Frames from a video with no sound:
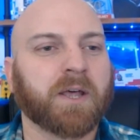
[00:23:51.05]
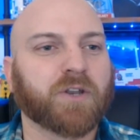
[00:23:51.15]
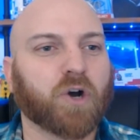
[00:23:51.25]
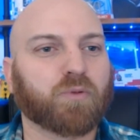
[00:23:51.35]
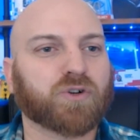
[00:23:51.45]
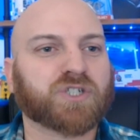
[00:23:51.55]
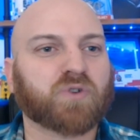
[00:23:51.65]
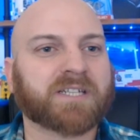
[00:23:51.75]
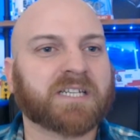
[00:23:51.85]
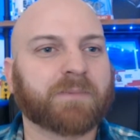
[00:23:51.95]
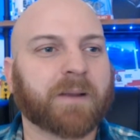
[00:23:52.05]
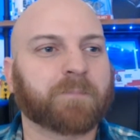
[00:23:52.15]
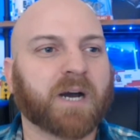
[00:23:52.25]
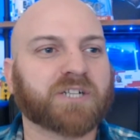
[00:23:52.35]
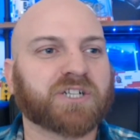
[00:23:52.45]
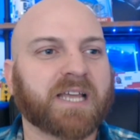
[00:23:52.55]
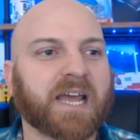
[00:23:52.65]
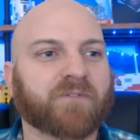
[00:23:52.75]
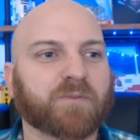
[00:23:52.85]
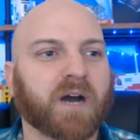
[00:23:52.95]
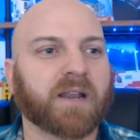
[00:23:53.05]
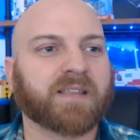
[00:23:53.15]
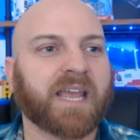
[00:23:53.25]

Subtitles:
No more stressing about budgeting every month.